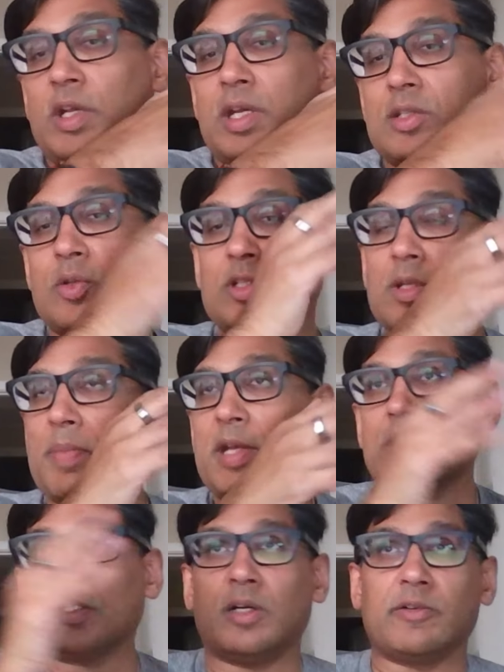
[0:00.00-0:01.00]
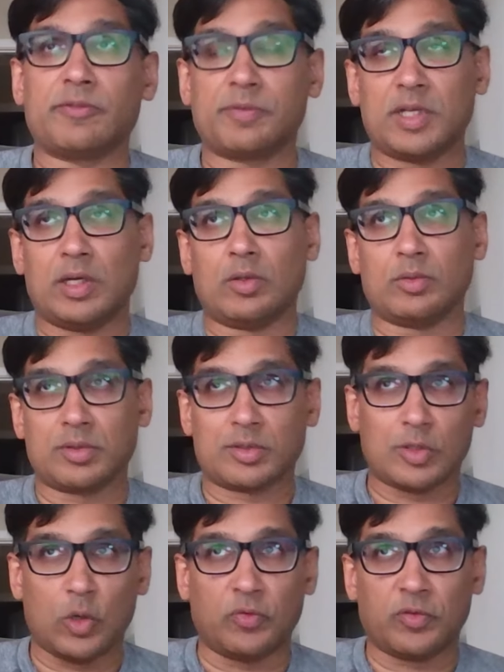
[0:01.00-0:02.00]
is. So it's the best of you know
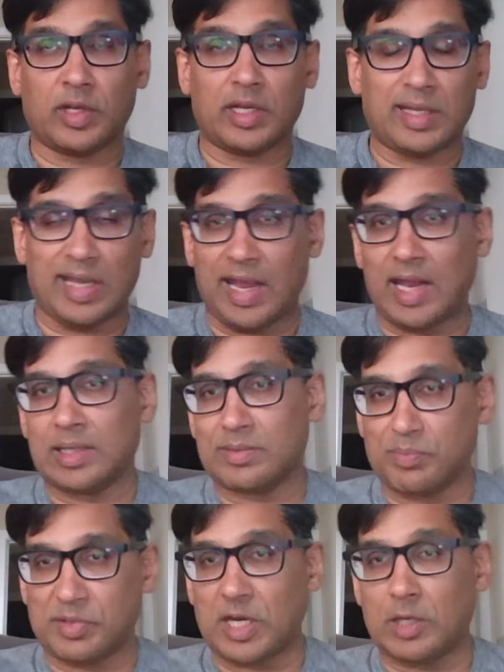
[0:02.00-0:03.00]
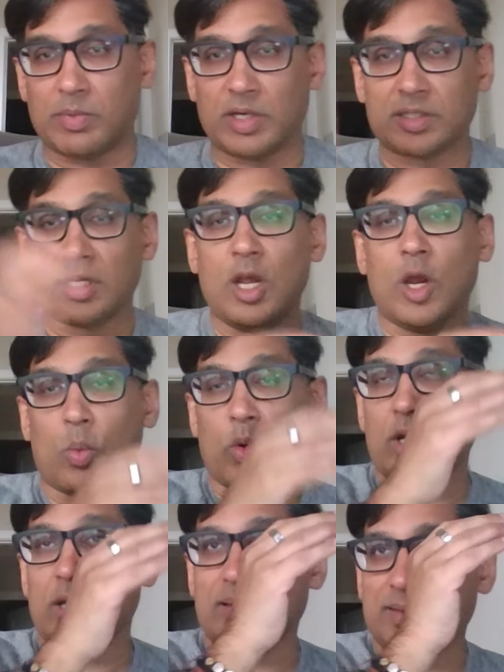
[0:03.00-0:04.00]
Snowflake and Databricks, where
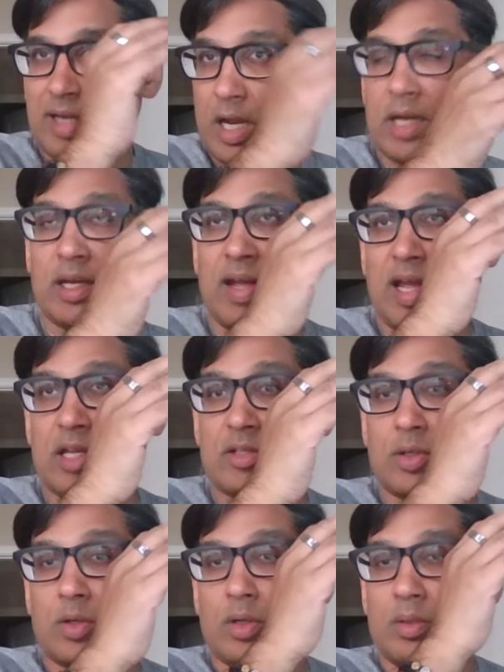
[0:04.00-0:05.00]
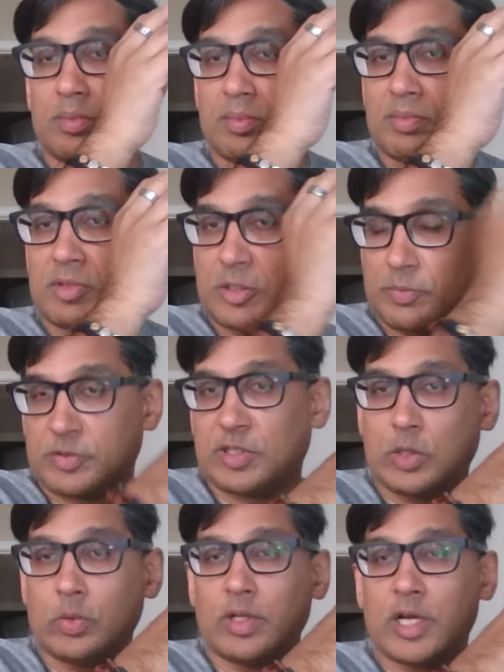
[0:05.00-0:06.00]
it kind of has your
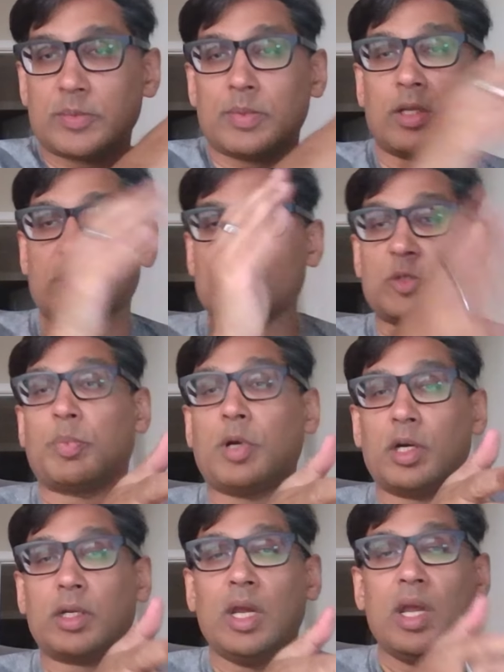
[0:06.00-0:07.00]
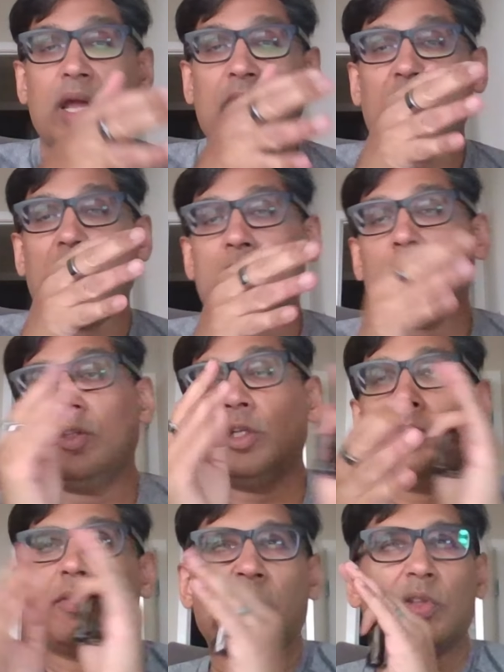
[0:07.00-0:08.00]
SQL aspect, the Spark, and a
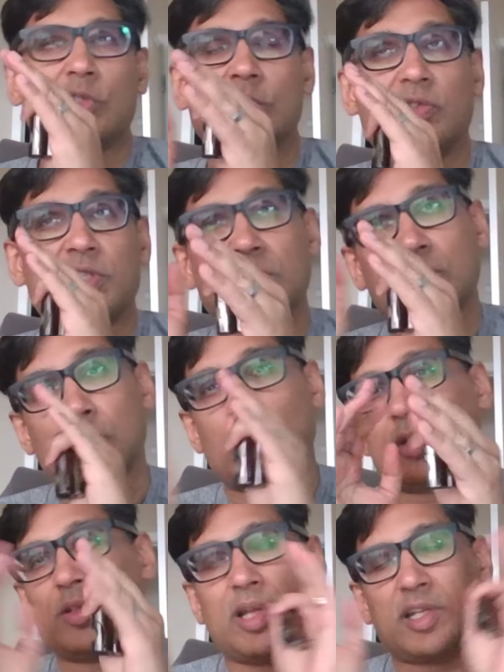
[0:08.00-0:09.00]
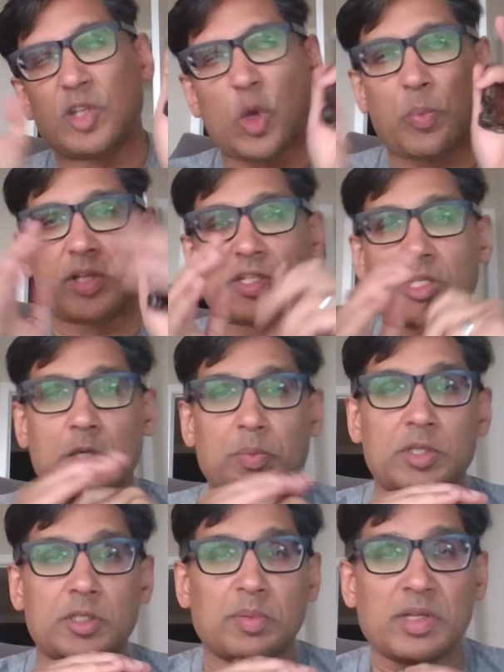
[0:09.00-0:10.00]
little bit of other services as well too, like notebooks that you can
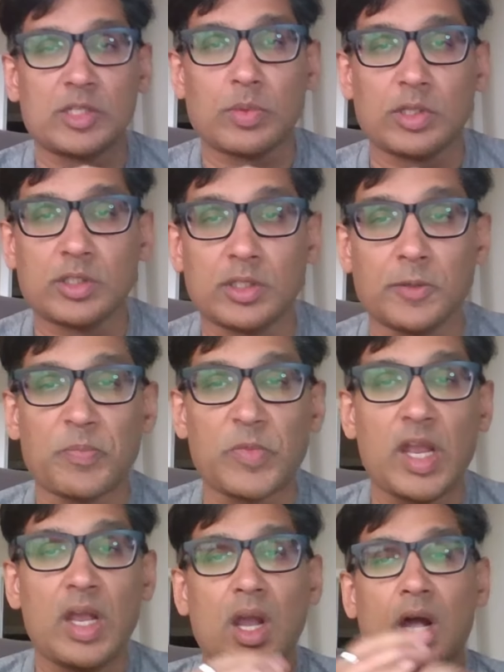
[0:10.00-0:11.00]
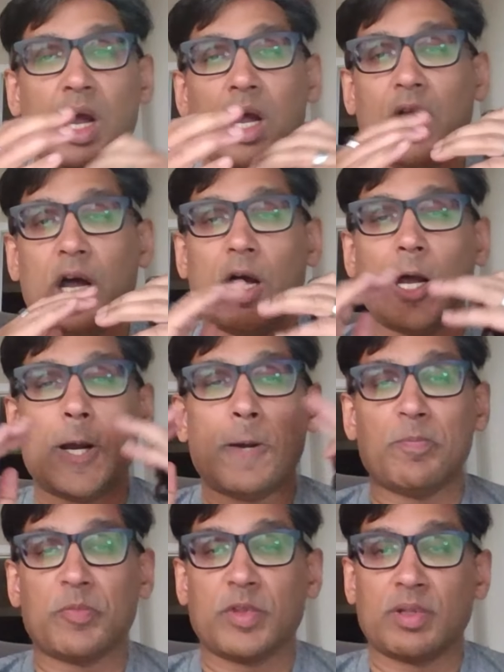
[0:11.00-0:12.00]
put into play as well too. Um,